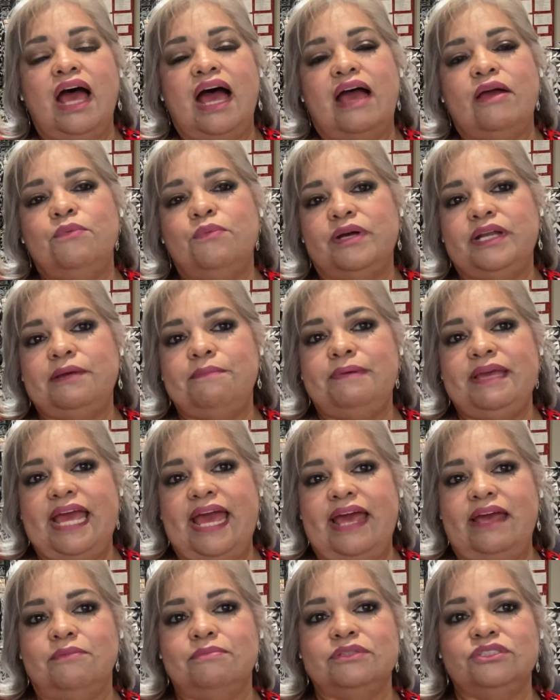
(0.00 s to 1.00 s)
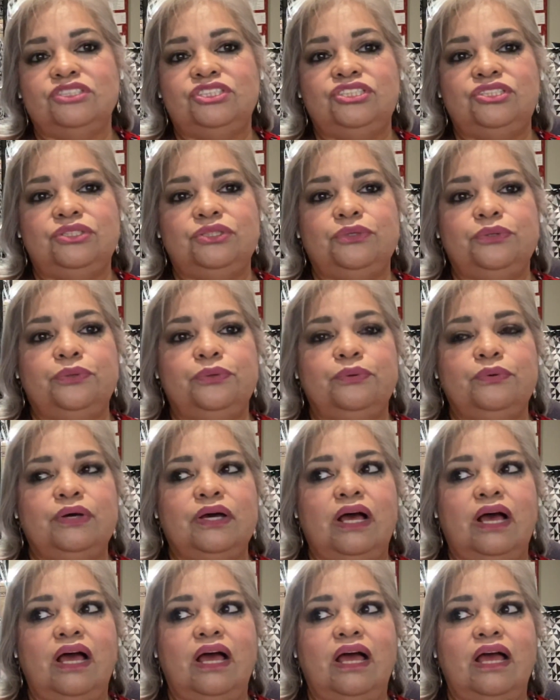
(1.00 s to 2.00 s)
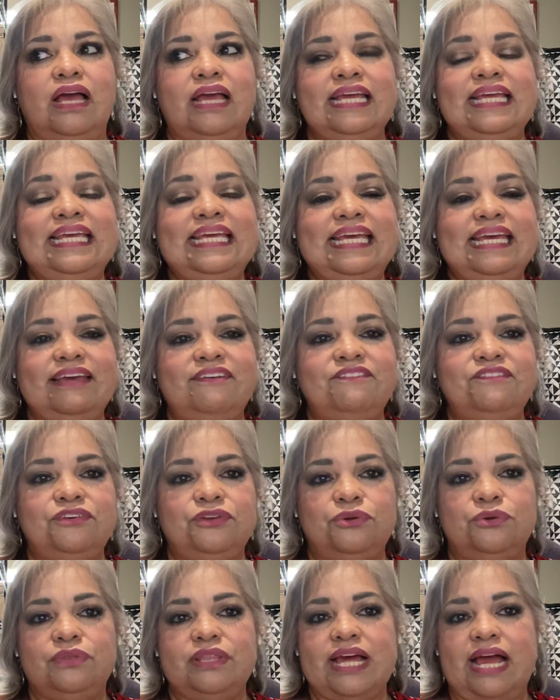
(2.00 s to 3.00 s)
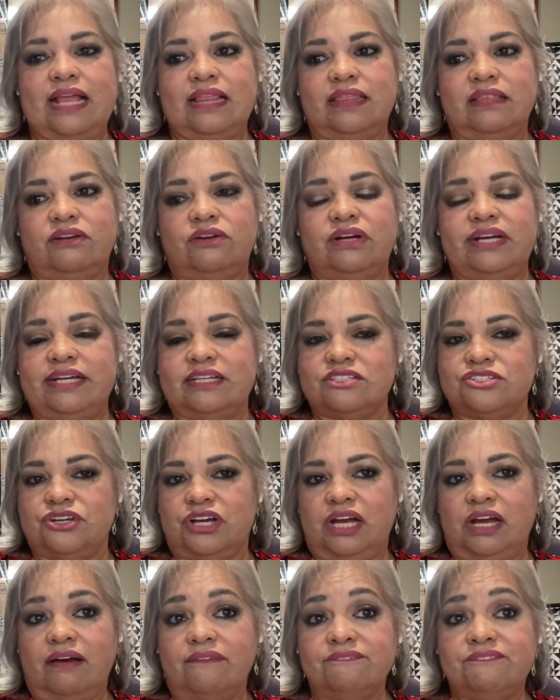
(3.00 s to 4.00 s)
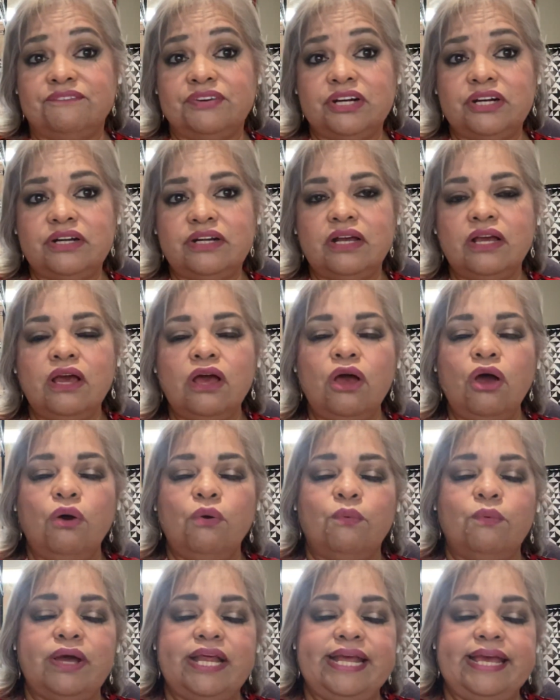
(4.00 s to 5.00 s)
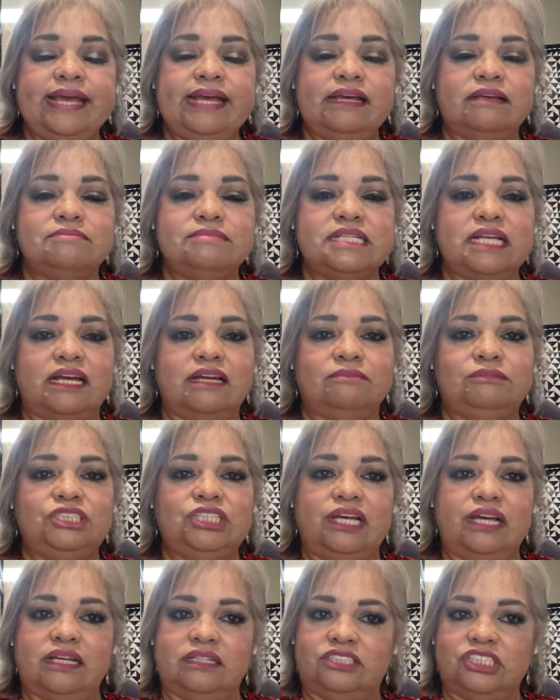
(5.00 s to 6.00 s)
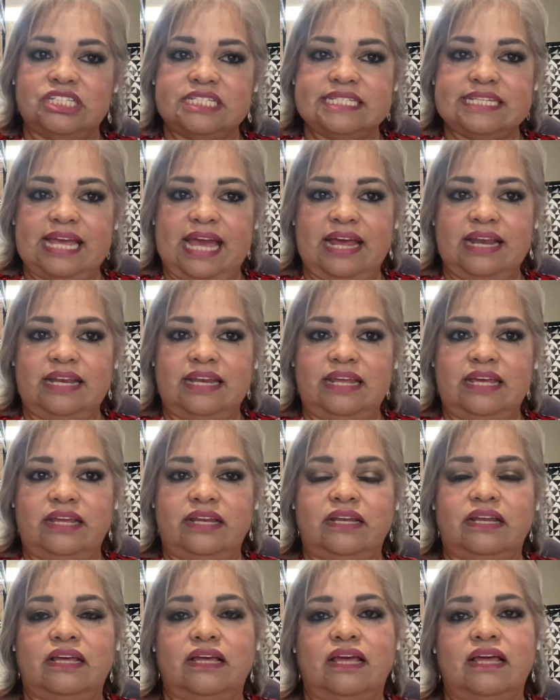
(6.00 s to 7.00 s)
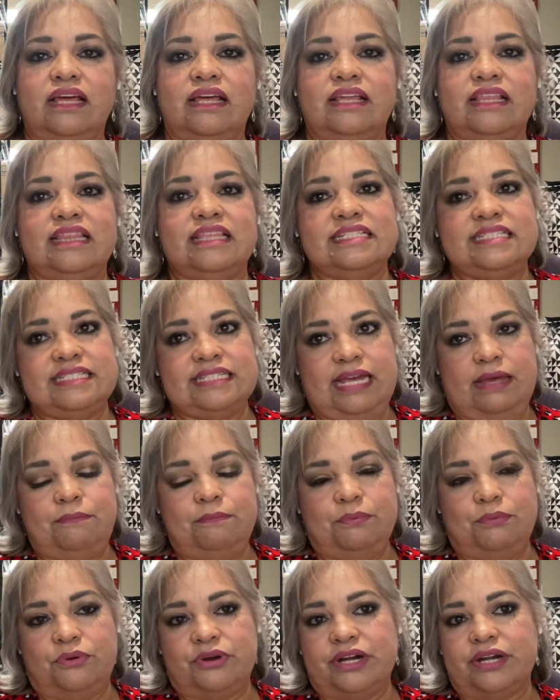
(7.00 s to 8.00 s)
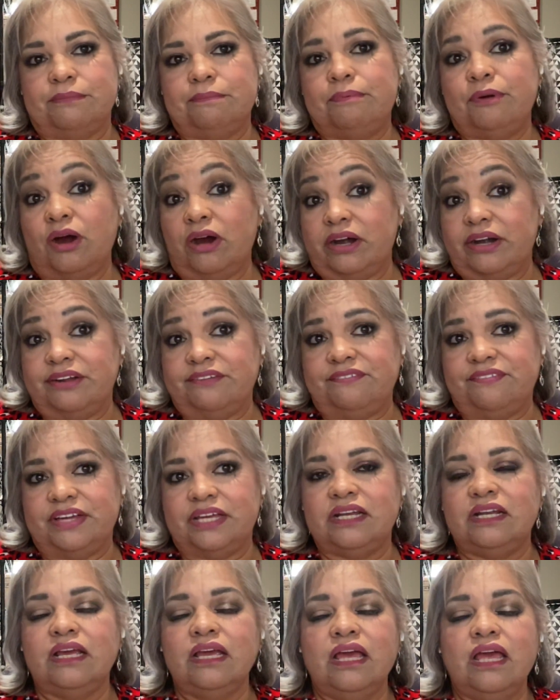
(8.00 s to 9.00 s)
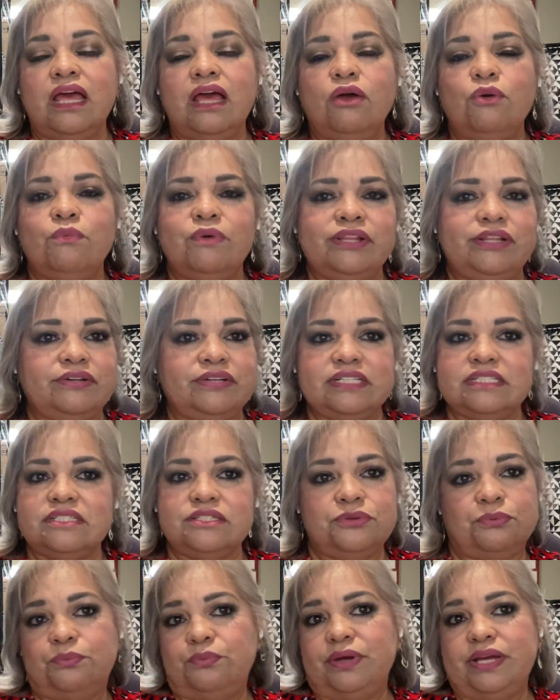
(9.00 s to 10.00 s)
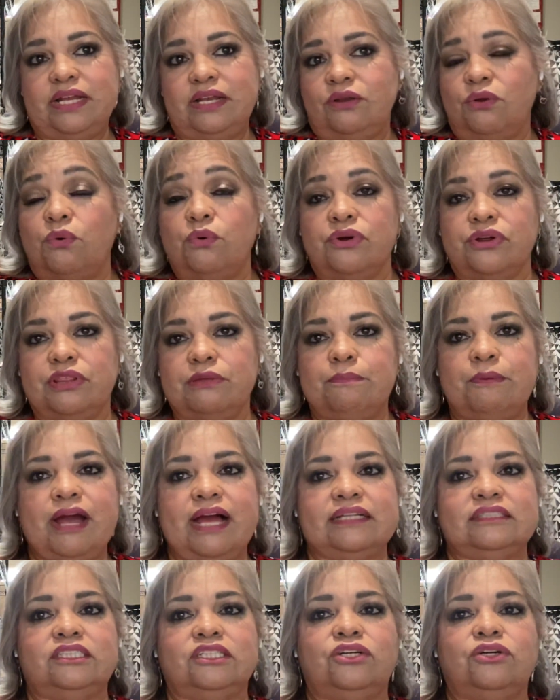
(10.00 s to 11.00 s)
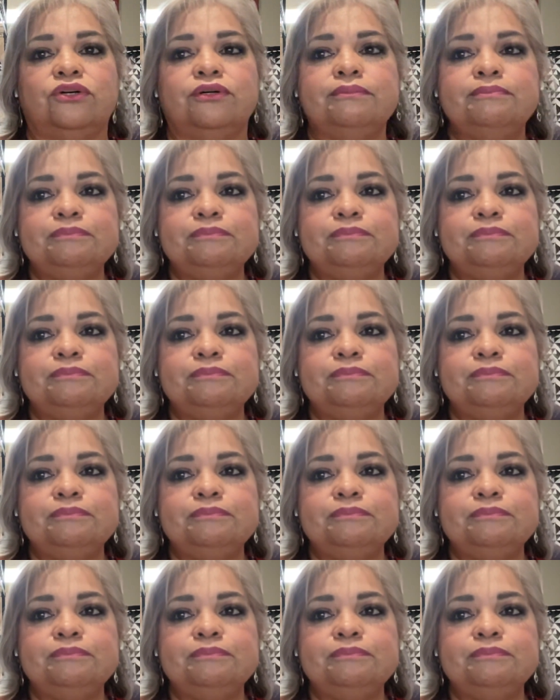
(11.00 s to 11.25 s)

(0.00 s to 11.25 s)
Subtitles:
I want to be able to give you that little extra comfort when it comes up to understanding the state board part of it, whether it's the written or the practical.